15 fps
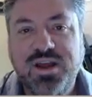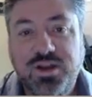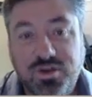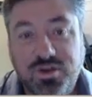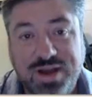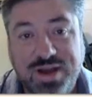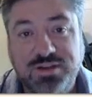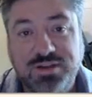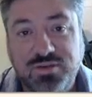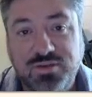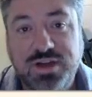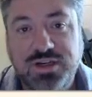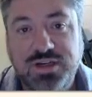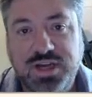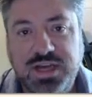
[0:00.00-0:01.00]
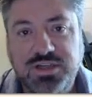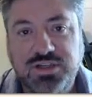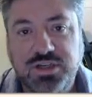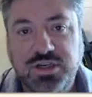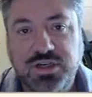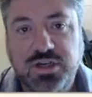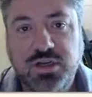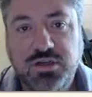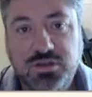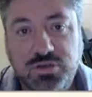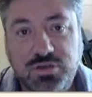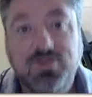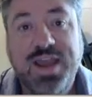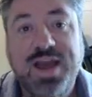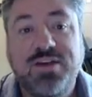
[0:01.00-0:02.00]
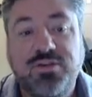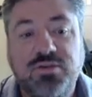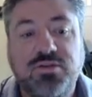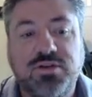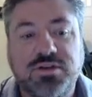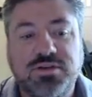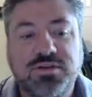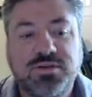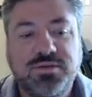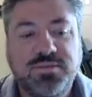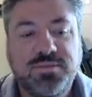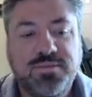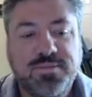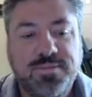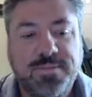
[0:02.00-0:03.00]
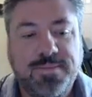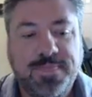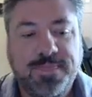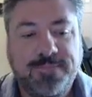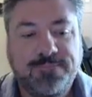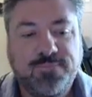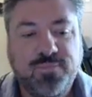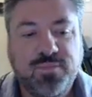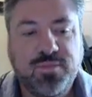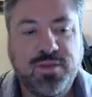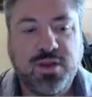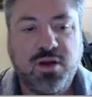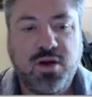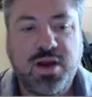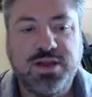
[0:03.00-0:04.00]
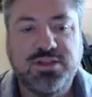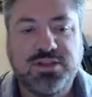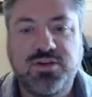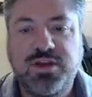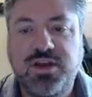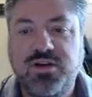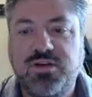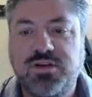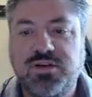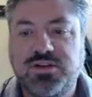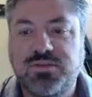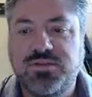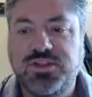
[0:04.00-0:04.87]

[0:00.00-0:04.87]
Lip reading: your outdoor education to the outdoors. All right, so here are some